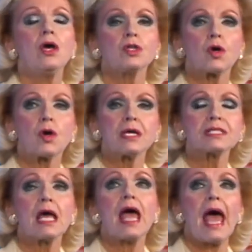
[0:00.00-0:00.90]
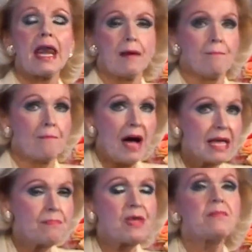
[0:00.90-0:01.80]
Taurus, and it
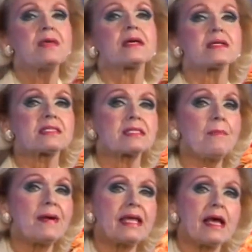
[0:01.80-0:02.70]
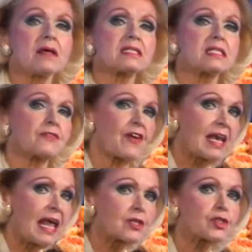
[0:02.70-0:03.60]
might be because somebody else's
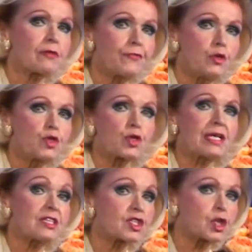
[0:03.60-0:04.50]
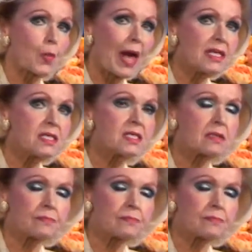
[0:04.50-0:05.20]
financial future is threatened